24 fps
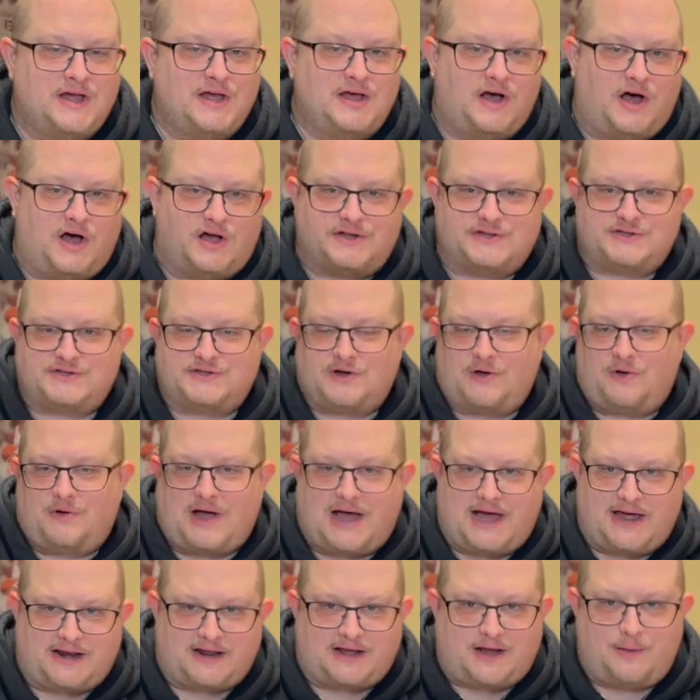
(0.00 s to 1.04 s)
Also
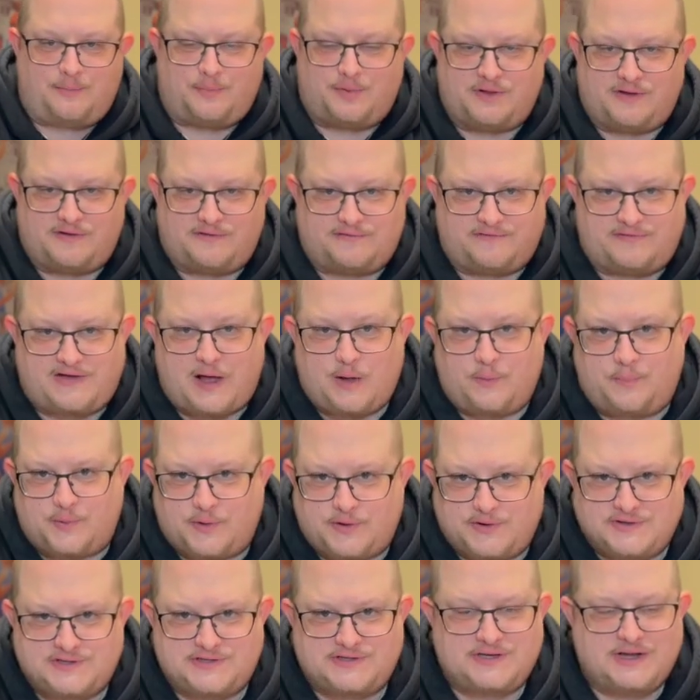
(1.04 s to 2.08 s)
had a couple of
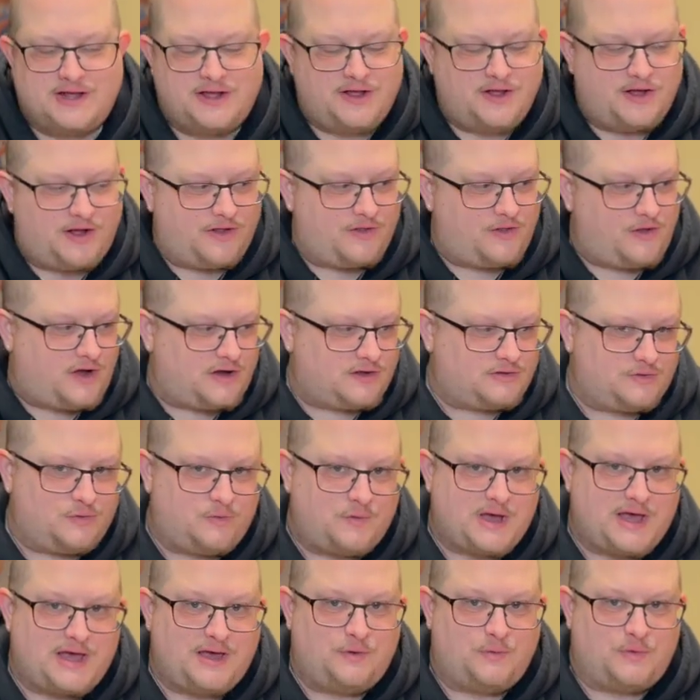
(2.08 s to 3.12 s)
helpers along the
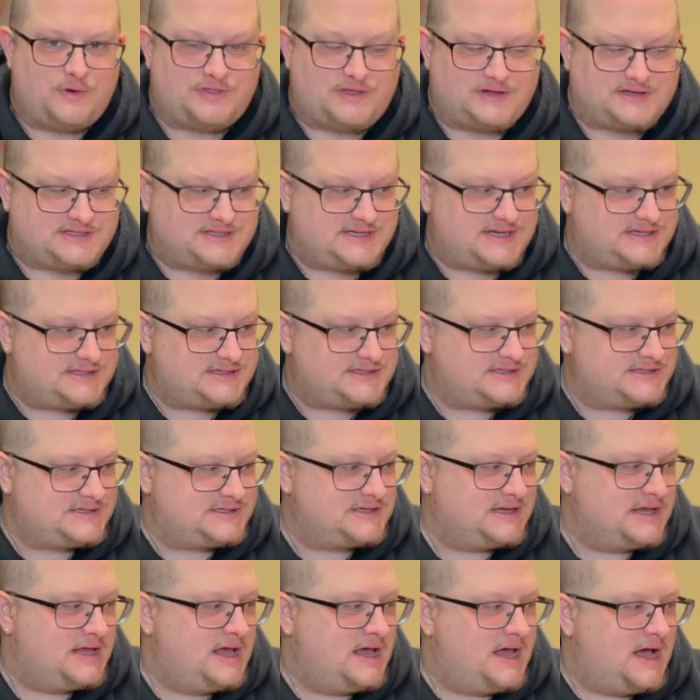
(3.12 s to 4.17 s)
way with assists.